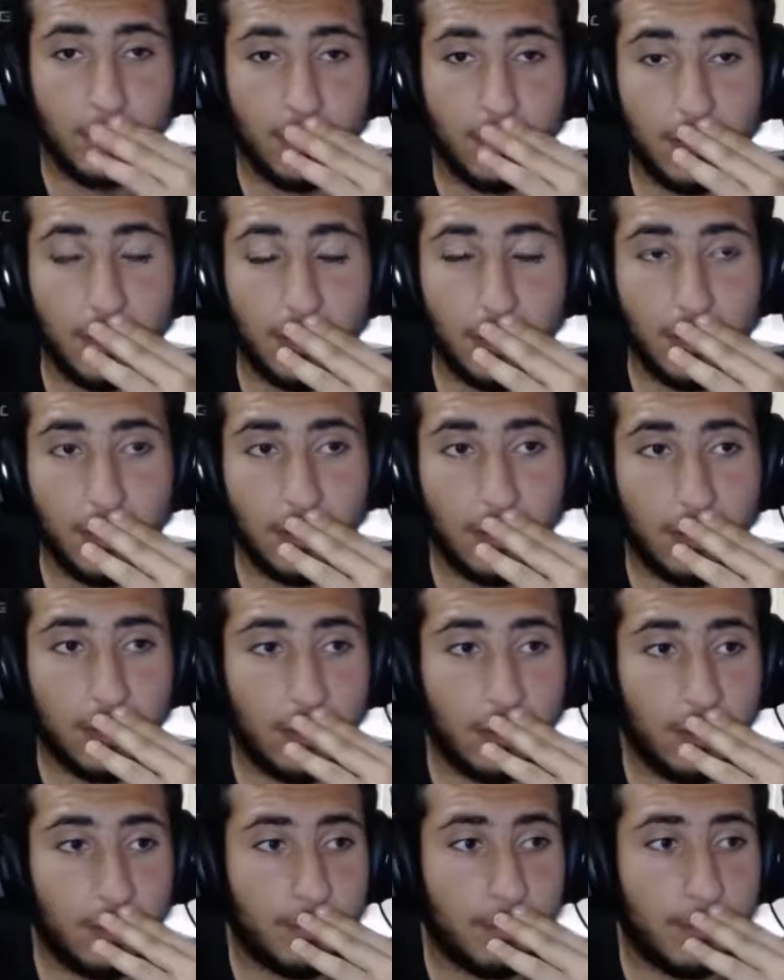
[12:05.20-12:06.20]

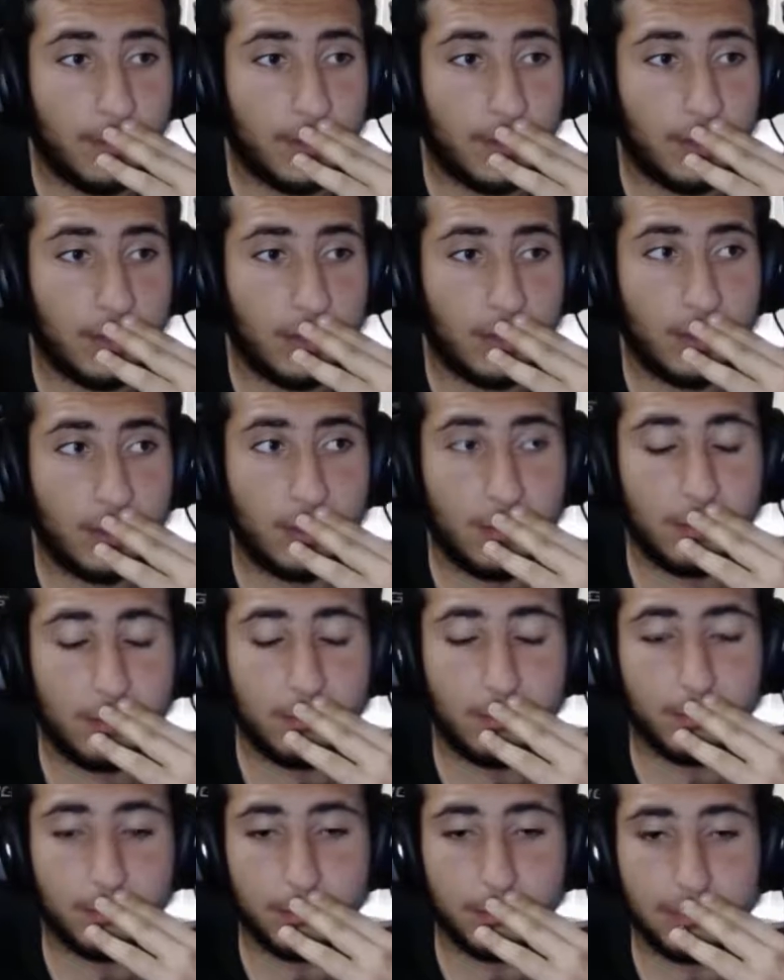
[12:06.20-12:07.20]
But
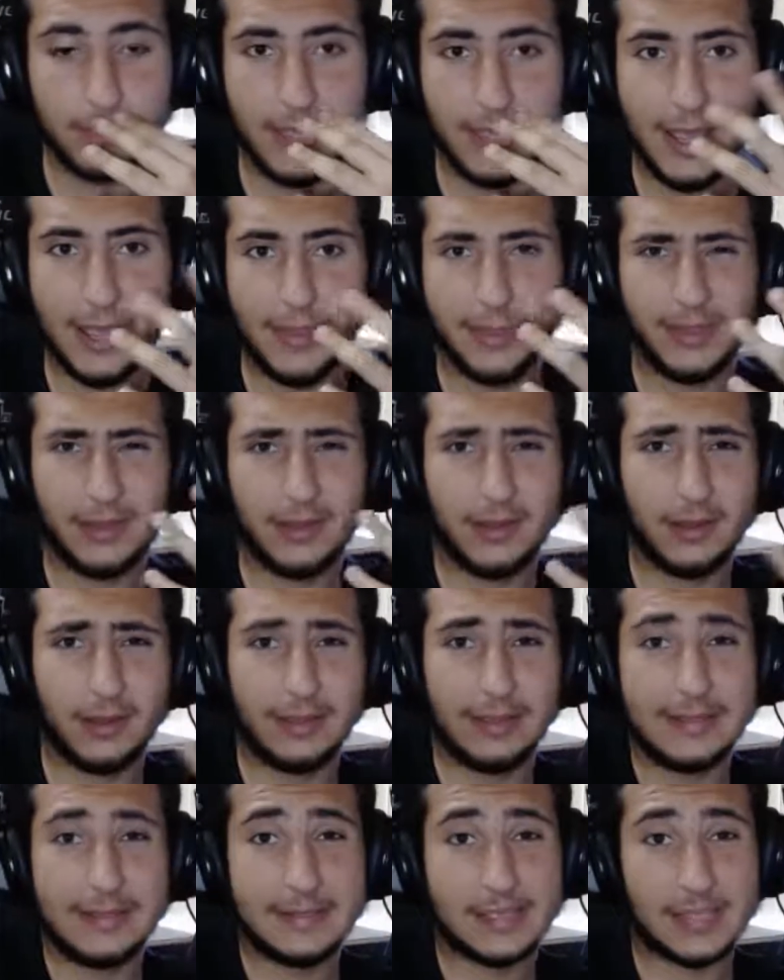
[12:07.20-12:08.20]
yeah, I think
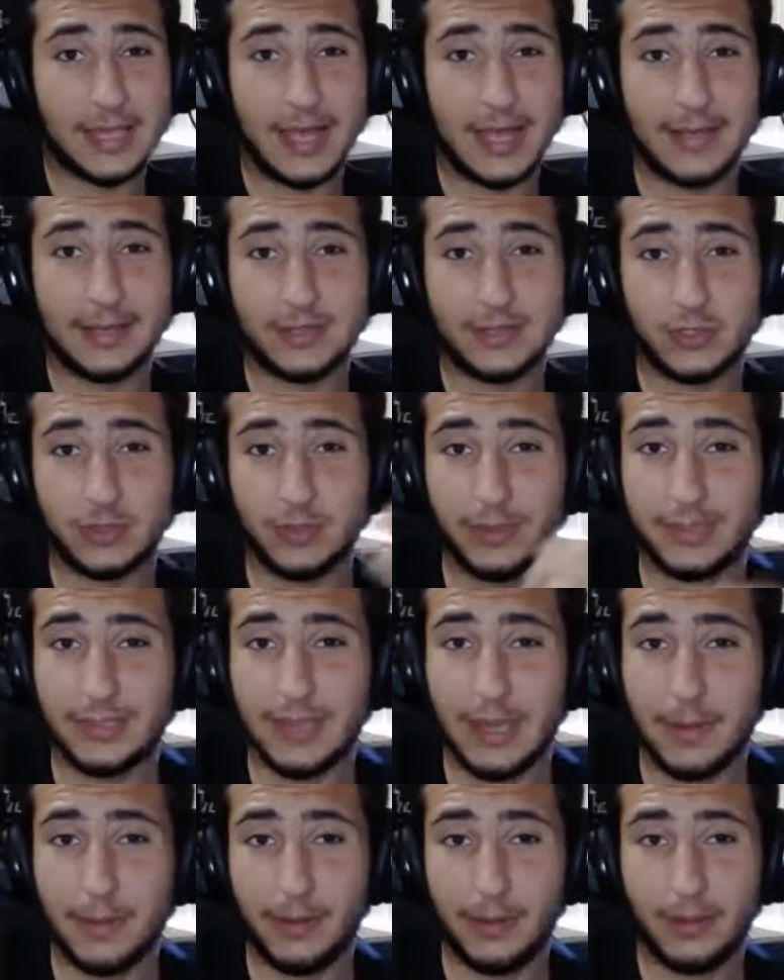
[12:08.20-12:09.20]
it has to be
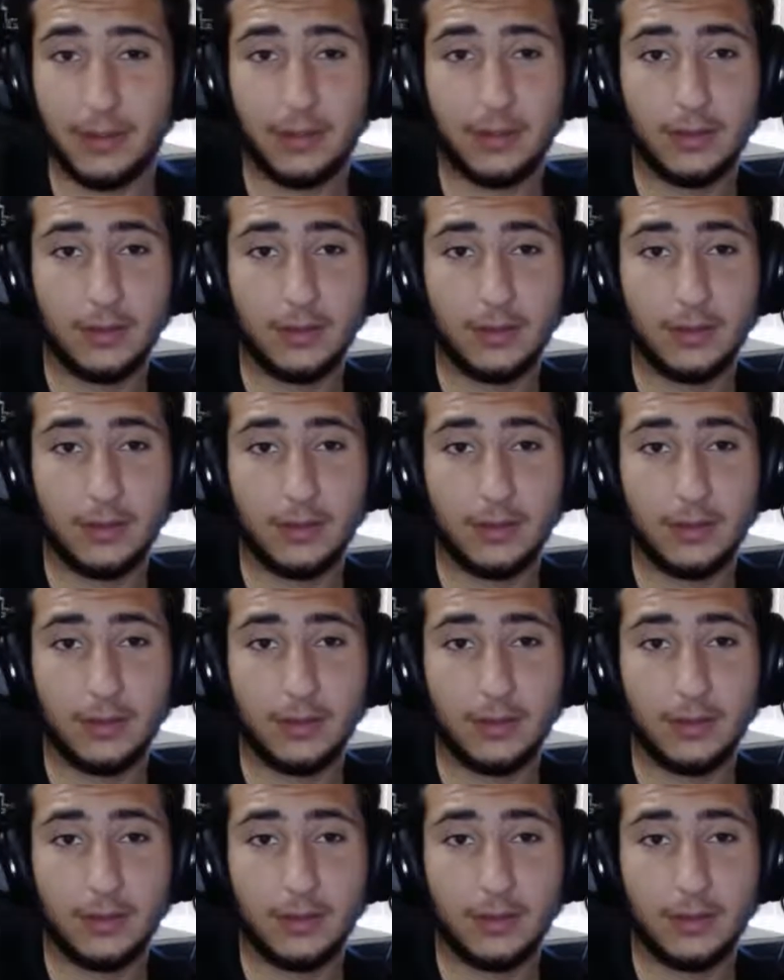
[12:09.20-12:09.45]
Kepa.